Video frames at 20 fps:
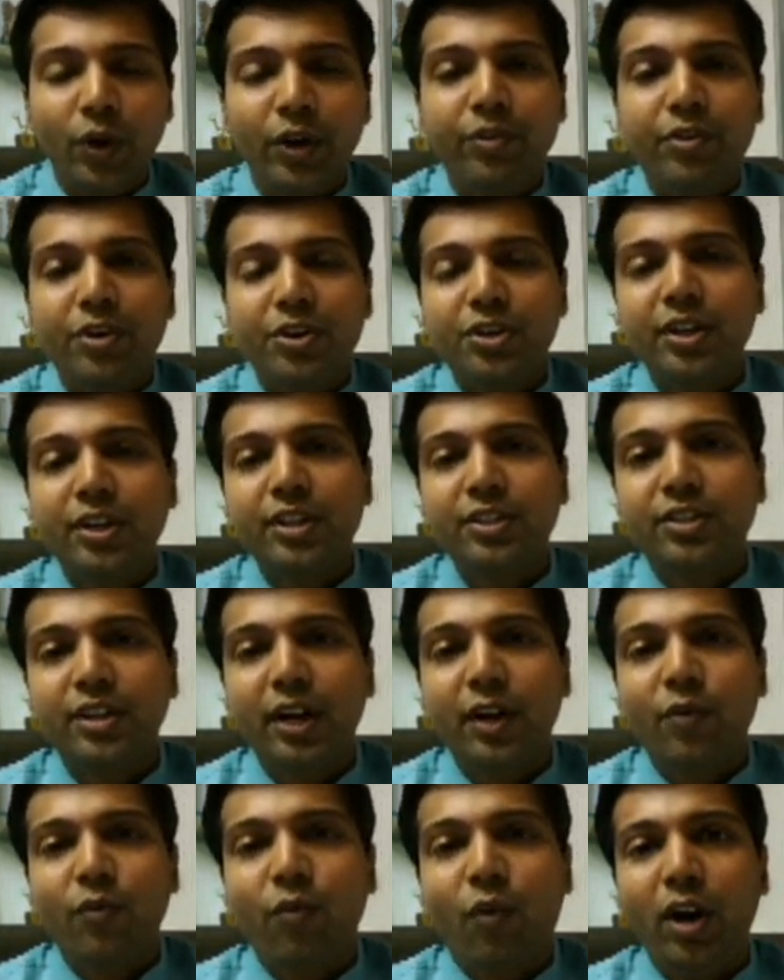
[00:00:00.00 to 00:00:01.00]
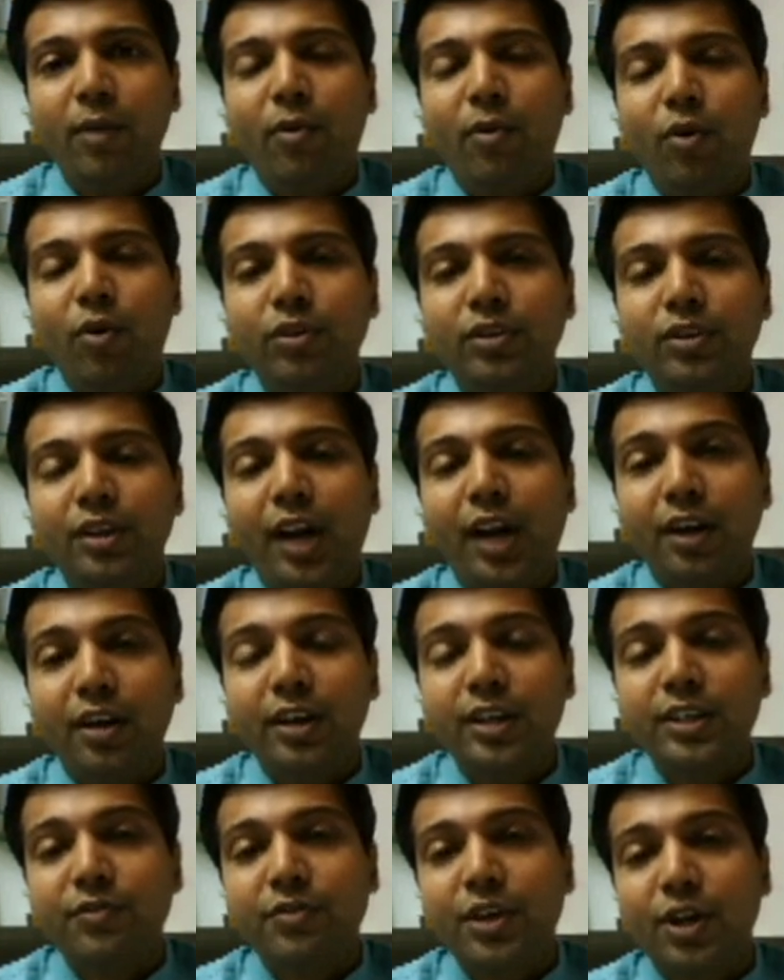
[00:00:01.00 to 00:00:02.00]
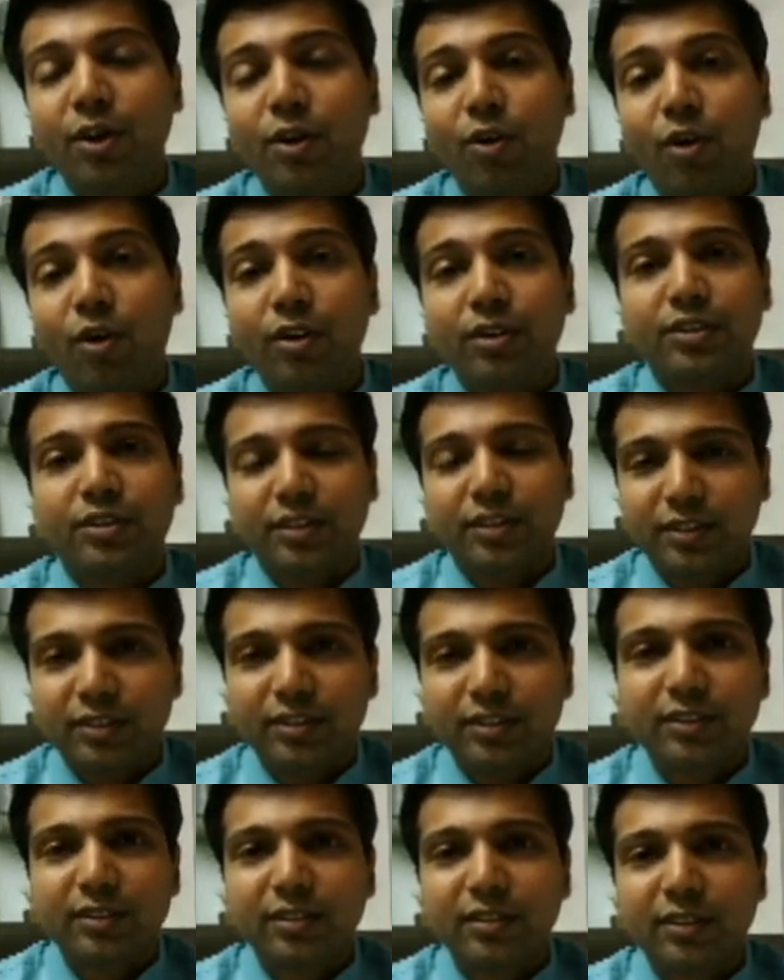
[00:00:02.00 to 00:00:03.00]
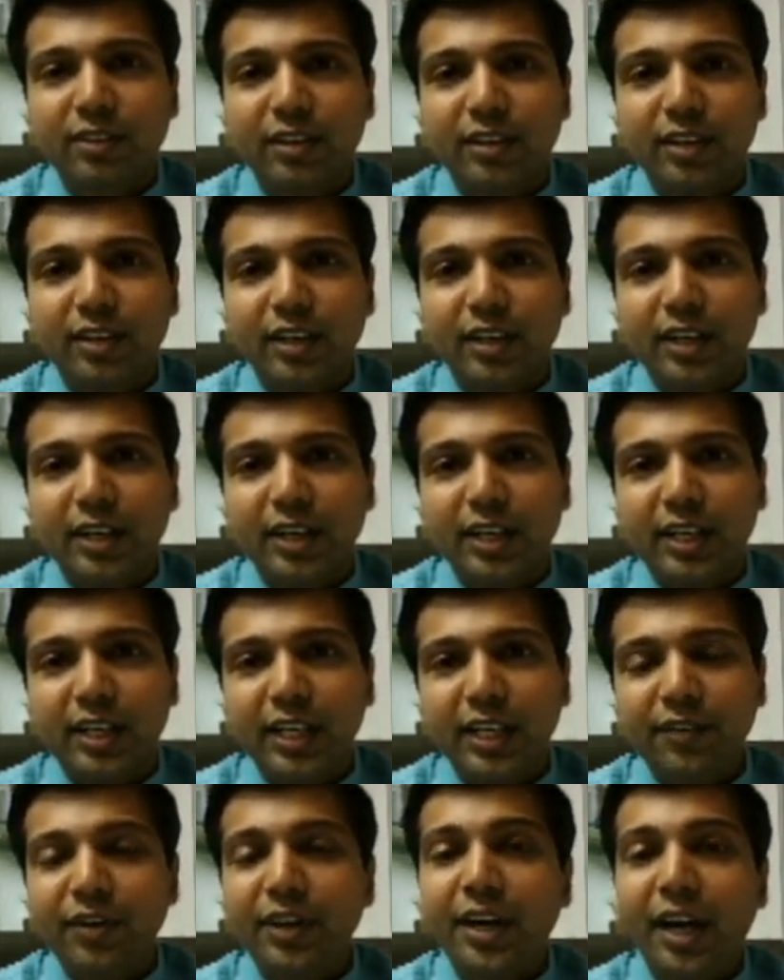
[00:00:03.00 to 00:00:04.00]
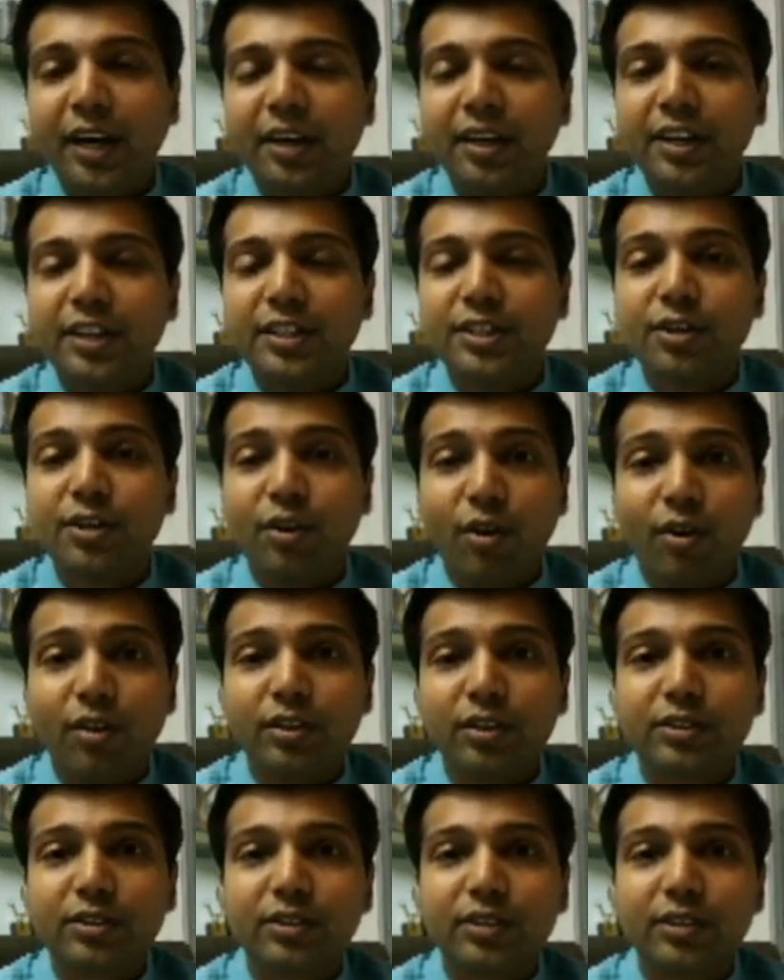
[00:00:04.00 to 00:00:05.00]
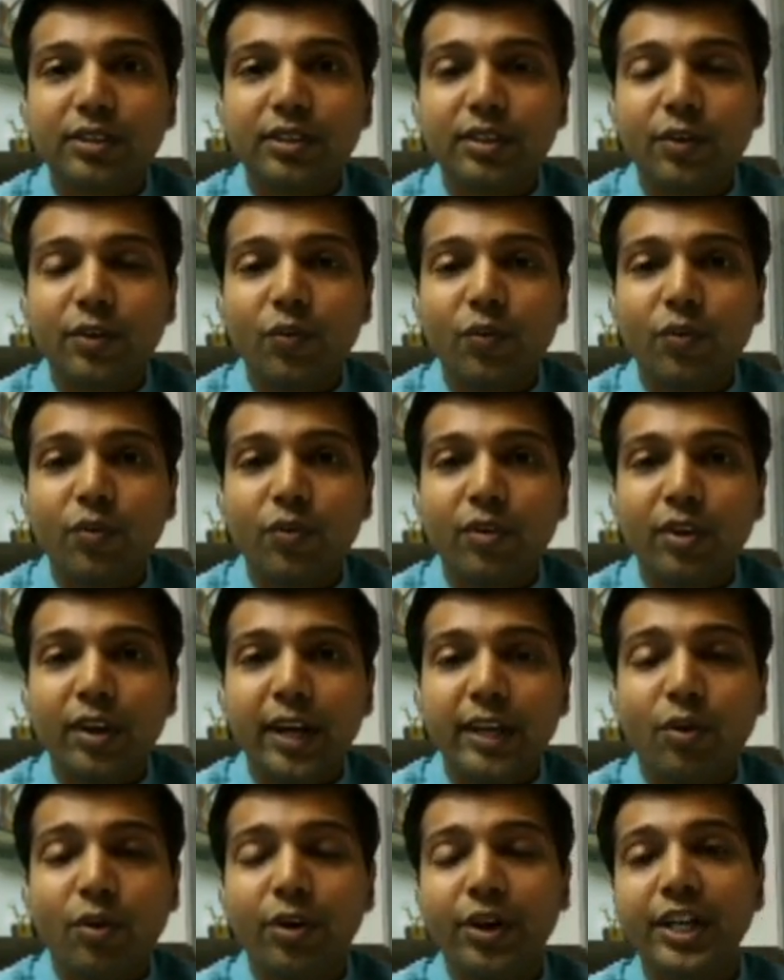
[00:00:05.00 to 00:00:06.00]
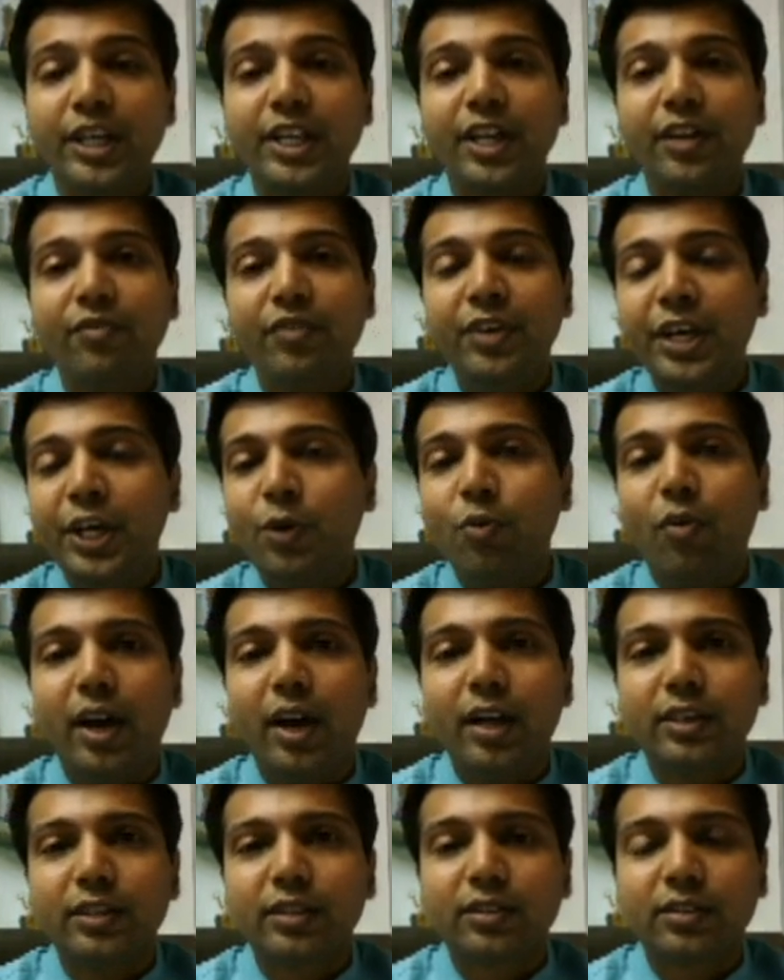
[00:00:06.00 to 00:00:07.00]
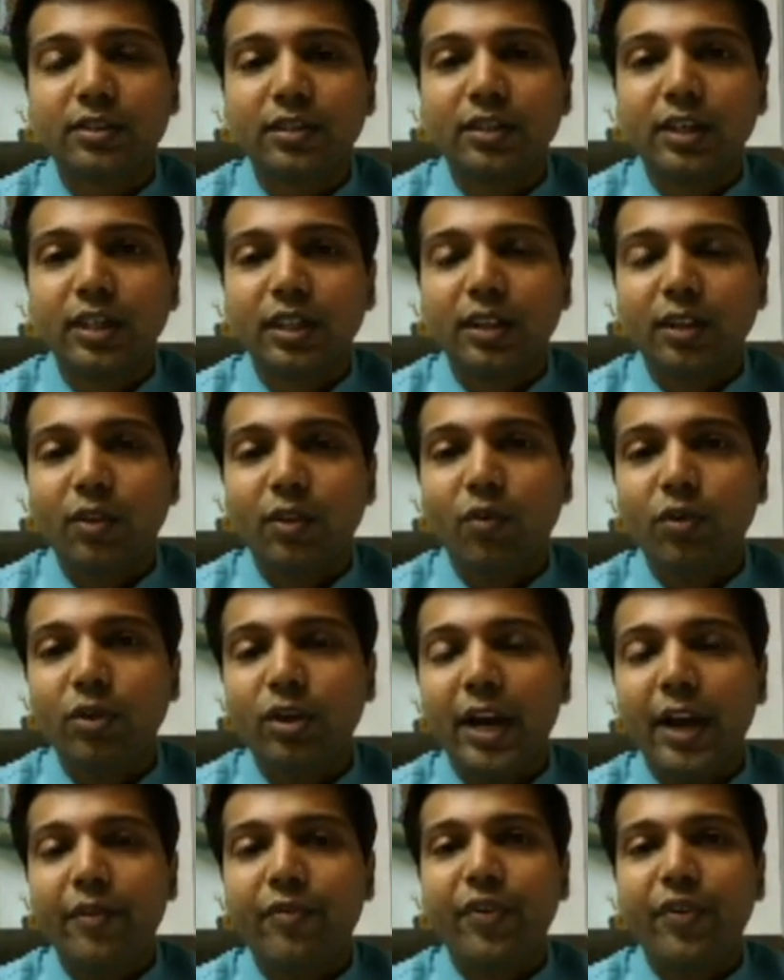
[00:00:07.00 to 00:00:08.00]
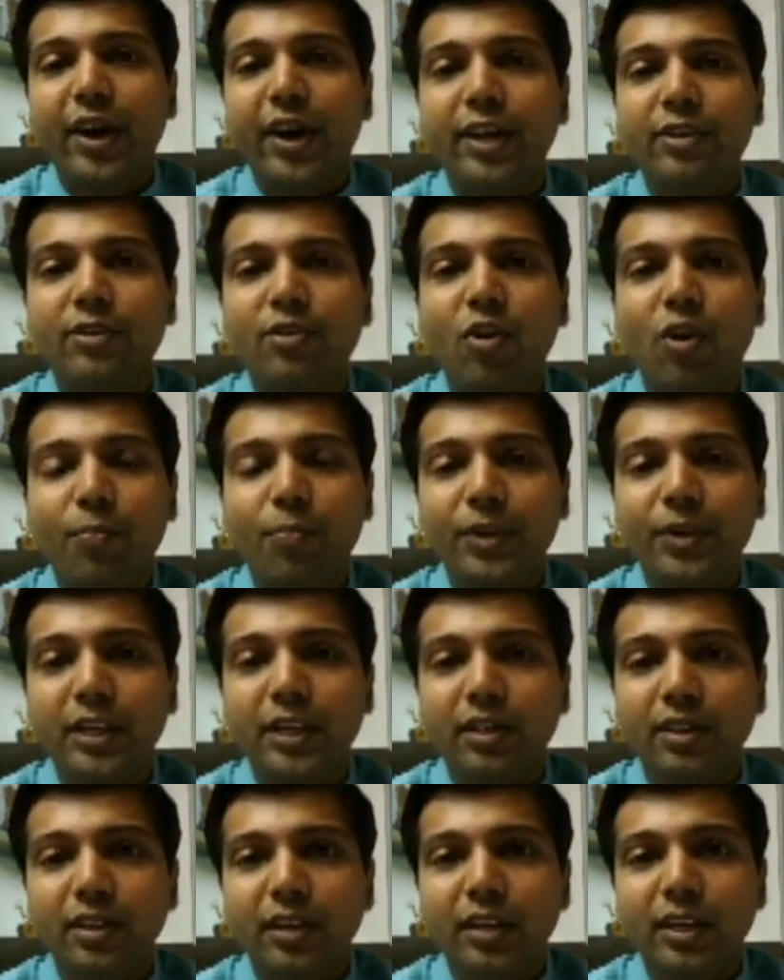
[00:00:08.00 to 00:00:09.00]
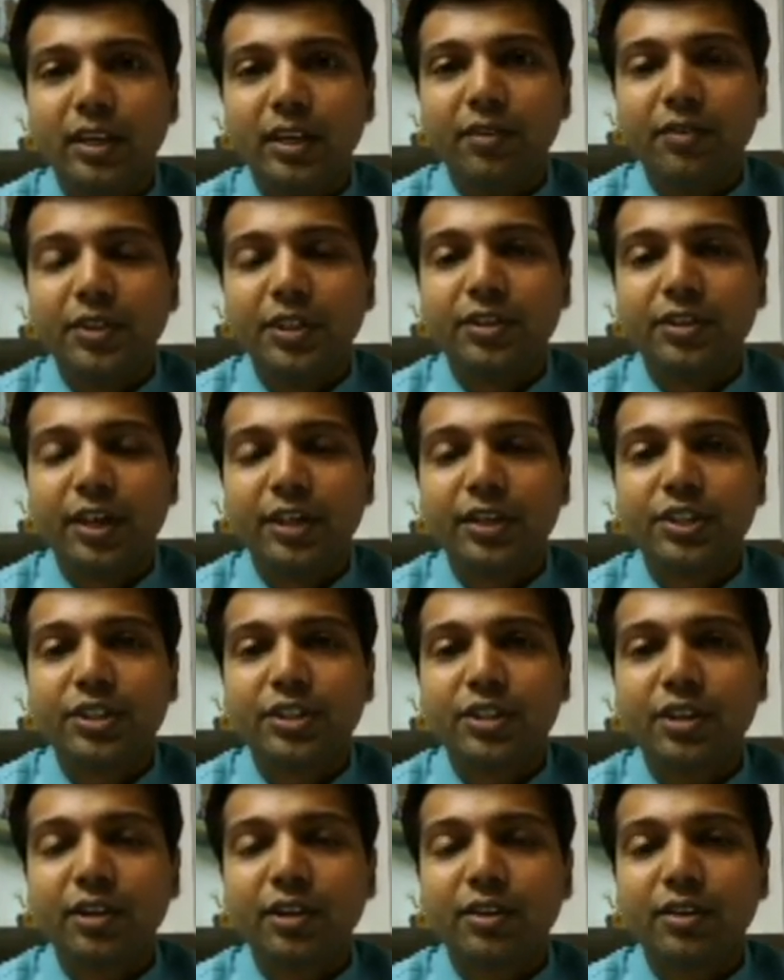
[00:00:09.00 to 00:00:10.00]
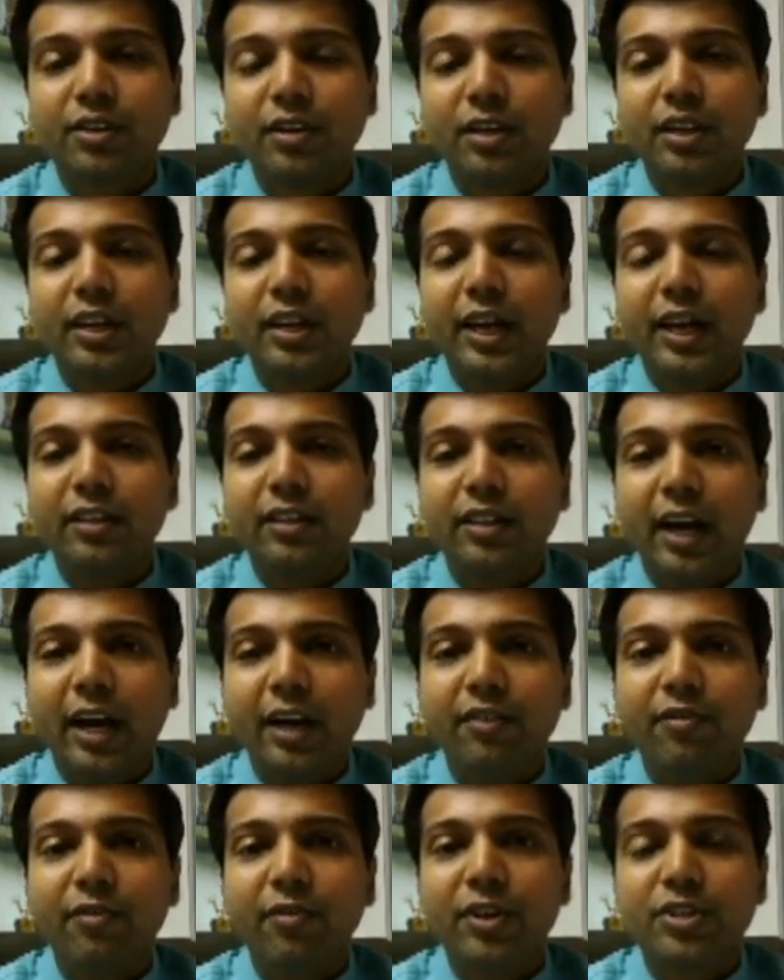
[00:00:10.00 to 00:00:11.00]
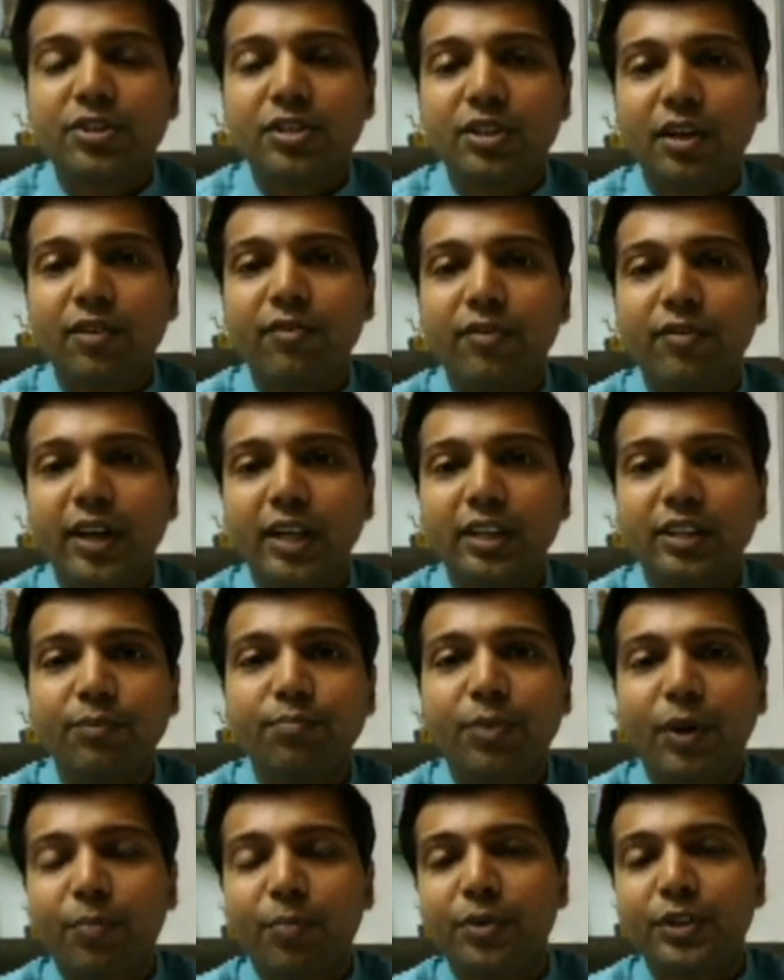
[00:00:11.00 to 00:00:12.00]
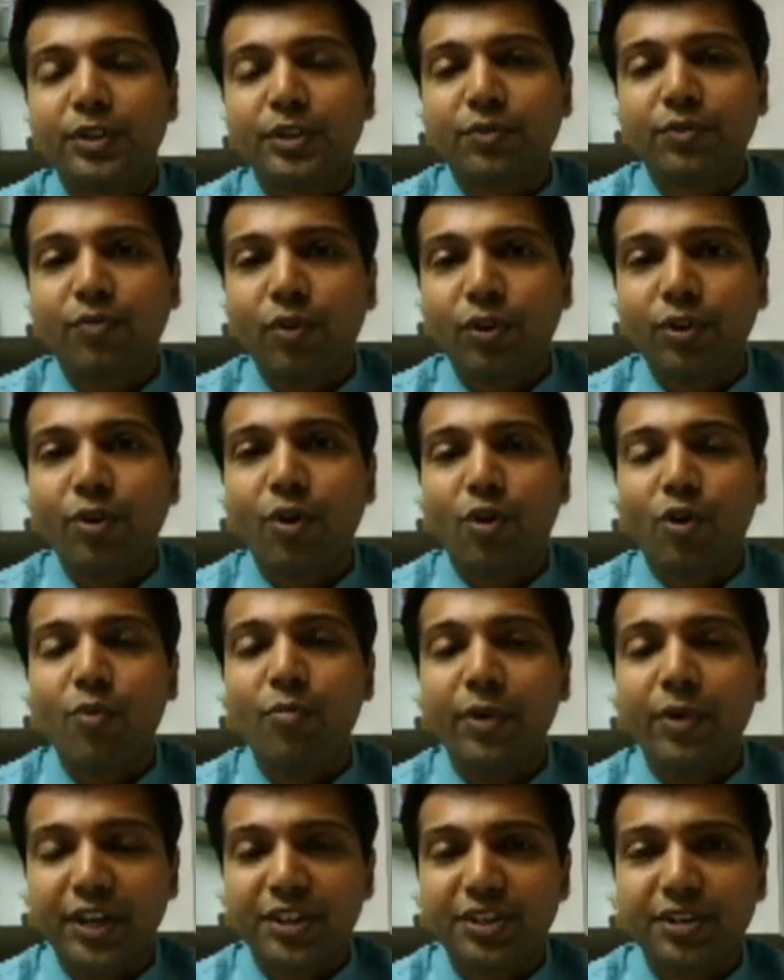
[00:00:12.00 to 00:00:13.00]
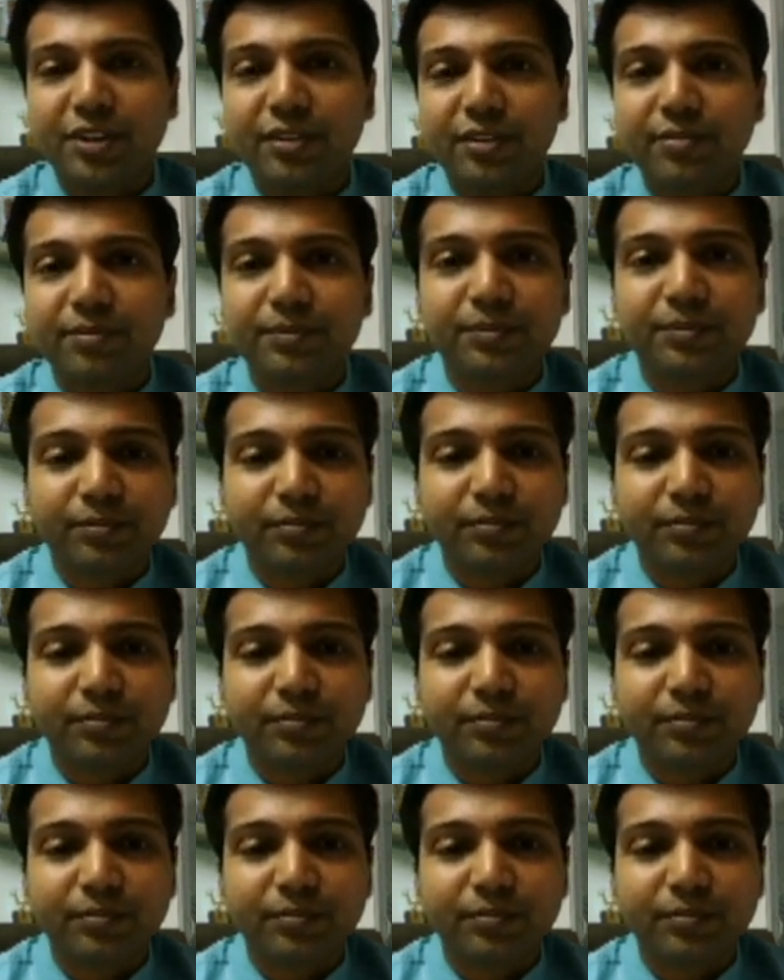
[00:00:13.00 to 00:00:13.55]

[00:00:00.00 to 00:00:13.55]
One question is that what about the title deeds which are lost? If any title deed is lost, as auditor we need to ask the FIR copy which is registered, and that will serve as a purpose for the documentation.